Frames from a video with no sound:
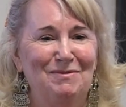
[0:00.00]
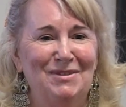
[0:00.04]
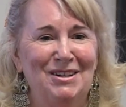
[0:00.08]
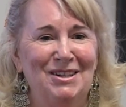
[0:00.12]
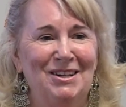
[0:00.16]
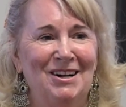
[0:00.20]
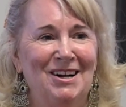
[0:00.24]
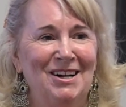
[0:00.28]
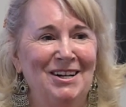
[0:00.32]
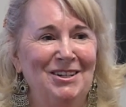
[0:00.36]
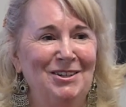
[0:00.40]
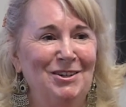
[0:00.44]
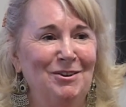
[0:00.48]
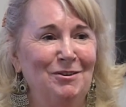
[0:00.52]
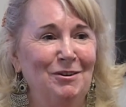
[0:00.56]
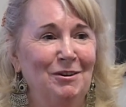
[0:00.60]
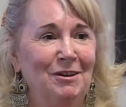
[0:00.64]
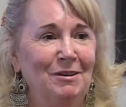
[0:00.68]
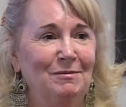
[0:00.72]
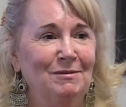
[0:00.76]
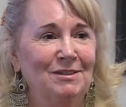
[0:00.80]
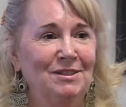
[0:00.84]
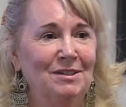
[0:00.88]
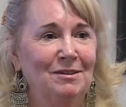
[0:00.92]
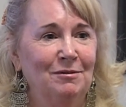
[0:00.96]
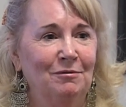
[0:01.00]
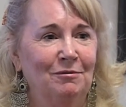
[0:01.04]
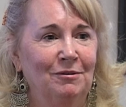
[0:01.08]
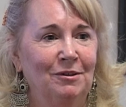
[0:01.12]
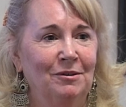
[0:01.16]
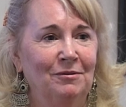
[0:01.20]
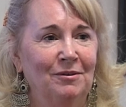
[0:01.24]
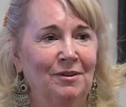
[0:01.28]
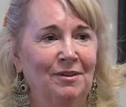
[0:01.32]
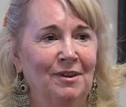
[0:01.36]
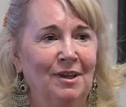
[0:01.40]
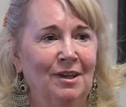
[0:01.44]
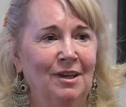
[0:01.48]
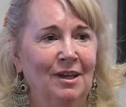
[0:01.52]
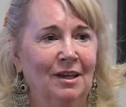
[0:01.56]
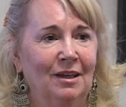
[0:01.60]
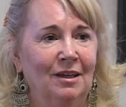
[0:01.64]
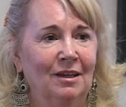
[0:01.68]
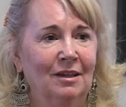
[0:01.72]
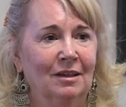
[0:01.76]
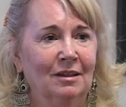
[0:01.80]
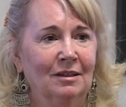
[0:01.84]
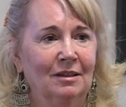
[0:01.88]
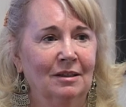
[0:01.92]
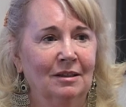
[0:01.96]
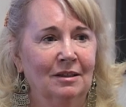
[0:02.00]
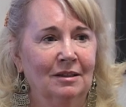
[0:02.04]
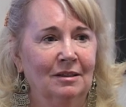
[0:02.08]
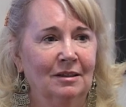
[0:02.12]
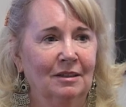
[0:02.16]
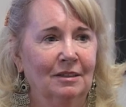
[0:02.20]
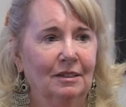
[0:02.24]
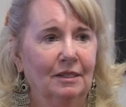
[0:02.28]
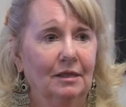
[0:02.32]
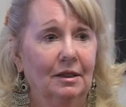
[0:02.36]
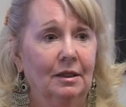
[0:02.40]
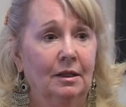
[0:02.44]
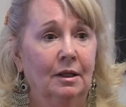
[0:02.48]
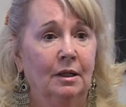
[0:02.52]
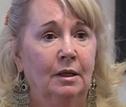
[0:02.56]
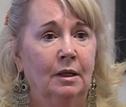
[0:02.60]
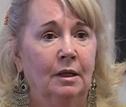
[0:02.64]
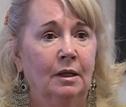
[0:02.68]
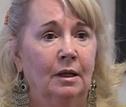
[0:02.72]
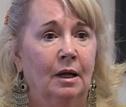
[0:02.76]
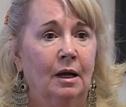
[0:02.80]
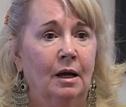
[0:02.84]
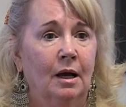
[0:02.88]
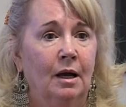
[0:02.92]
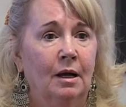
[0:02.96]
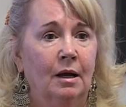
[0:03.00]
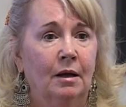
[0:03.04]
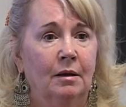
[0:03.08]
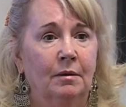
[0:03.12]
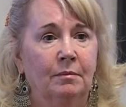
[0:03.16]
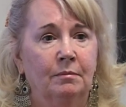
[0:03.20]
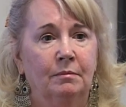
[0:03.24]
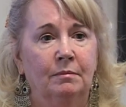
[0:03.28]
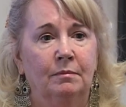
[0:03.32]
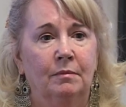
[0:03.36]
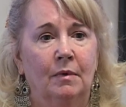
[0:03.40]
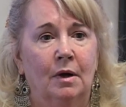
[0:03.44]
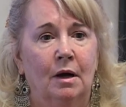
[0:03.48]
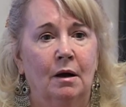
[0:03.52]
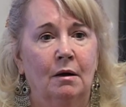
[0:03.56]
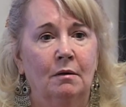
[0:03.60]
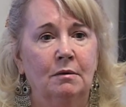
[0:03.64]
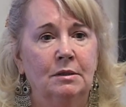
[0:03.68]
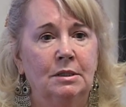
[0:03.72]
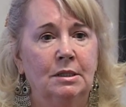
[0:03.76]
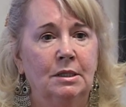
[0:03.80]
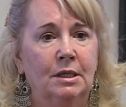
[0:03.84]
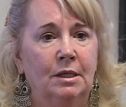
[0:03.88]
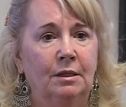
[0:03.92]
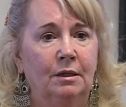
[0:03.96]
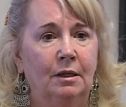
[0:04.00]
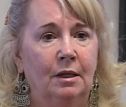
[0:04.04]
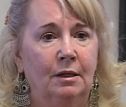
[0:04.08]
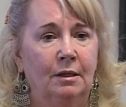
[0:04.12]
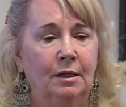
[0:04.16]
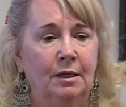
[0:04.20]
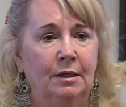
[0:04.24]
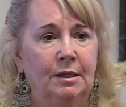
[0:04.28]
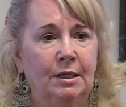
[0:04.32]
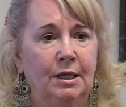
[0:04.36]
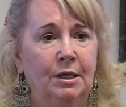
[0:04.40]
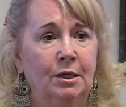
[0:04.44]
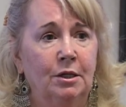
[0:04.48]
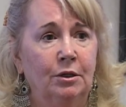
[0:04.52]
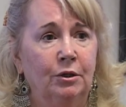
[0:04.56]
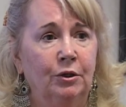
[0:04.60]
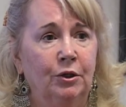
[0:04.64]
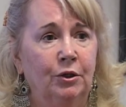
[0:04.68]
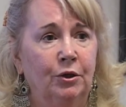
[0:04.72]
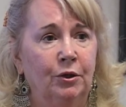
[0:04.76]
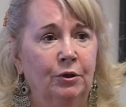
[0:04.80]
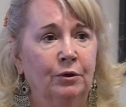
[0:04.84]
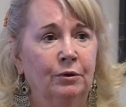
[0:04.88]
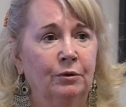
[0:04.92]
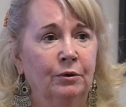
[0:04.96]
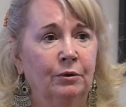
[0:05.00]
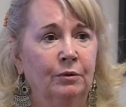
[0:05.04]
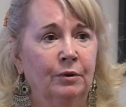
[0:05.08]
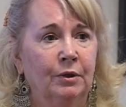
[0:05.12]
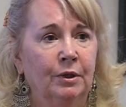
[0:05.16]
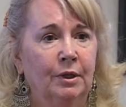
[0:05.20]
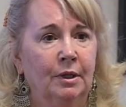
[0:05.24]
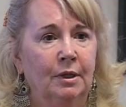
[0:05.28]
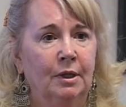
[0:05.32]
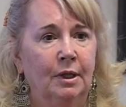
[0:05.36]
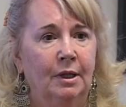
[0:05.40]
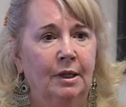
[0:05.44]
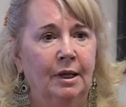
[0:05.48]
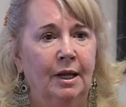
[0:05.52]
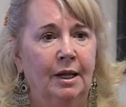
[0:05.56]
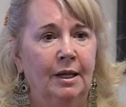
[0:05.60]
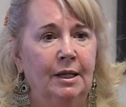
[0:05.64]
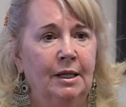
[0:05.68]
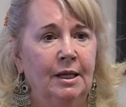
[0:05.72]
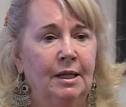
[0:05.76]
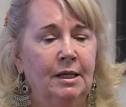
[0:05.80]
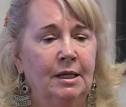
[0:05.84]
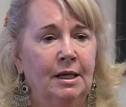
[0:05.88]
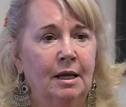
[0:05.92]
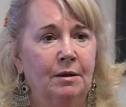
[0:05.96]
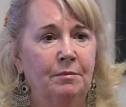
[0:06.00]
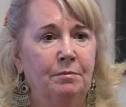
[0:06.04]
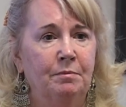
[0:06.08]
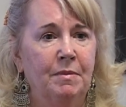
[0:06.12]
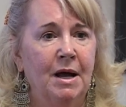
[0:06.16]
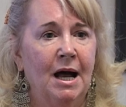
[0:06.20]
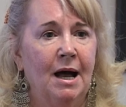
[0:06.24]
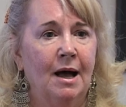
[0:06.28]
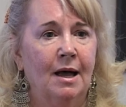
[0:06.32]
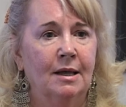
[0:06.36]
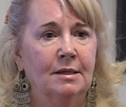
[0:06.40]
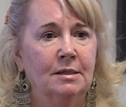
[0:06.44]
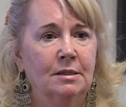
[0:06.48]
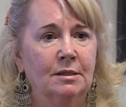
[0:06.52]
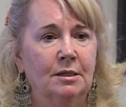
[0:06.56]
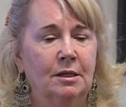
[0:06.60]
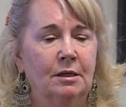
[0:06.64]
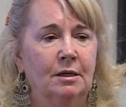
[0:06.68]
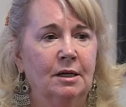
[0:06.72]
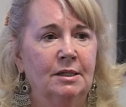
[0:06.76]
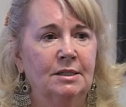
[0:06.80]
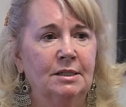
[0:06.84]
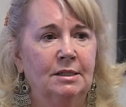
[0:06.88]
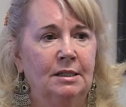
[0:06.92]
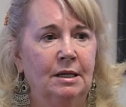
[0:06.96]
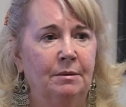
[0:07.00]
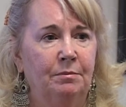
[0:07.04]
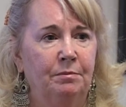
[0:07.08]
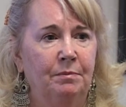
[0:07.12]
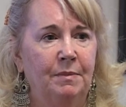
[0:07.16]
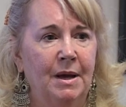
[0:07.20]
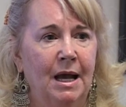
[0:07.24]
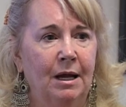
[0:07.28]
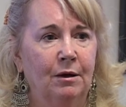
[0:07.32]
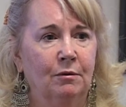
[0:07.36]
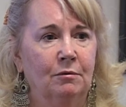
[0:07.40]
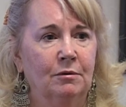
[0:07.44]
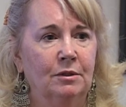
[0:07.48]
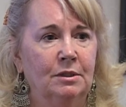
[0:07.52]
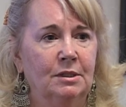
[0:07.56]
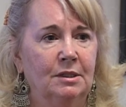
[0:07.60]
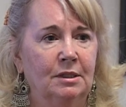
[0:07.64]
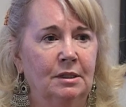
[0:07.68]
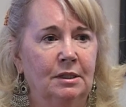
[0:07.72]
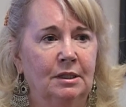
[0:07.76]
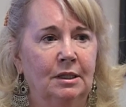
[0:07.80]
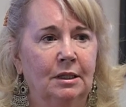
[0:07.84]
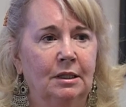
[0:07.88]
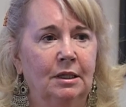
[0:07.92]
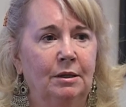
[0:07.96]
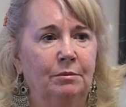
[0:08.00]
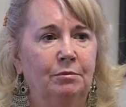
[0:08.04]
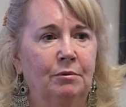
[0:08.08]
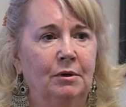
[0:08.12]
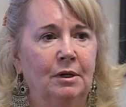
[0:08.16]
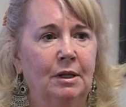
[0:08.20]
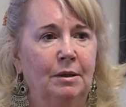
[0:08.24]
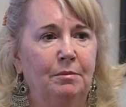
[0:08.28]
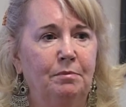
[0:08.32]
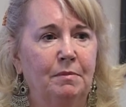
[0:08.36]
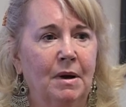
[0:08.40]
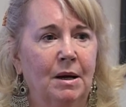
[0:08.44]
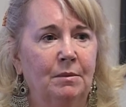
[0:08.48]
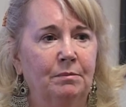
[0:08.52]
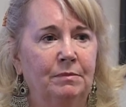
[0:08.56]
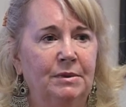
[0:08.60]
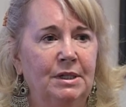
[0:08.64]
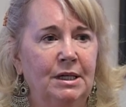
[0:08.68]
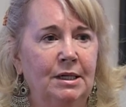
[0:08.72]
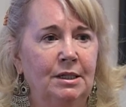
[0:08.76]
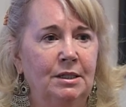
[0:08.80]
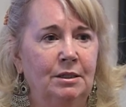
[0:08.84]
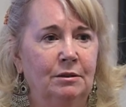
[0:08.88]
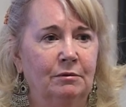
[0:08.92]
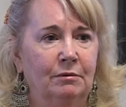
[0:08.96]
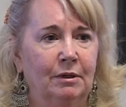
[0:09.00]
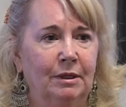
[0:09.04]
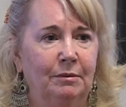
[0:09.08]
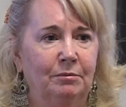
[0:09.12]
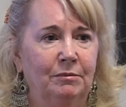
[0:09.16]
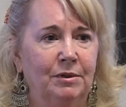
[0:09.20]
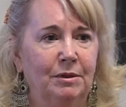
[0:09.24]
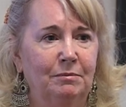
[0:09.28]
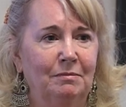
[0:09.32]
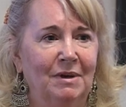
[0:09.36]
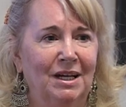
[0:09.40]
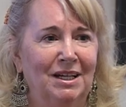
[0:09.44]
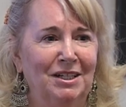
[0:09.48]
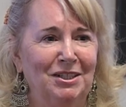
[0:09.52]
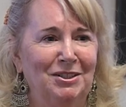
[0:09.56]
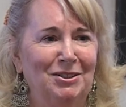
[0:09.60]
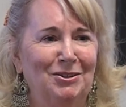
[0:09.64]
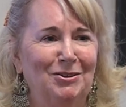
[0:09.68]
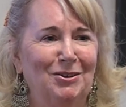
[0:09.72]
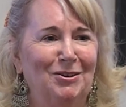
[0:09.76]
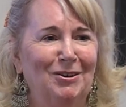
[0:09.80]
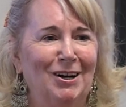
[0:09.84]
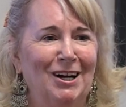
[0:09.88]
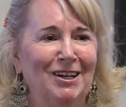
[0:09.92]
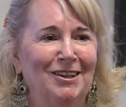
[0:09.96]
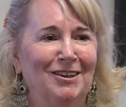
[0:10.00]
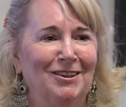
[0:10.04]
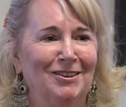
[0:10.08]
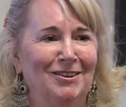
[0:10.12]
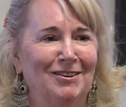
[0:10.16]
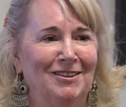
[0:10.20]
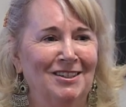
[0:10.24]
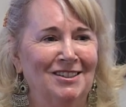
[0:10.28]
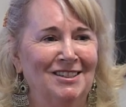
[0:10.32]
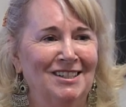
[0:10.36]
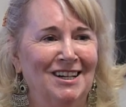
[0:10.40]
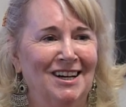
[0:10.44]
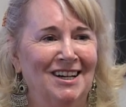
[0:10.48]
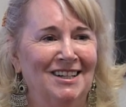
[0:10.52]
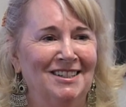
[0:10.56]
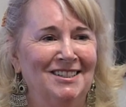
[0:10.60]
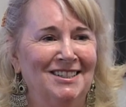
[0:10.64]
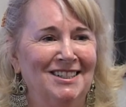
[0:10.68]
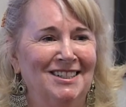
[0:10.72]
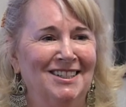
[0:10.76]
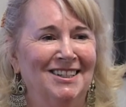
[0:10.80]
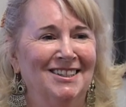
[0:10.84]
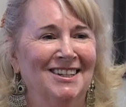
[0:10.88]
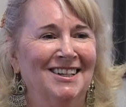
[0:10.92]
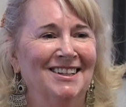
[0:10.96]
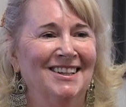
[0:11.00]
I knew he was the real thing. I was in the dinner queue, and he came past, and I stepped backwards and deliberately bumped into him to make sure I got the touch.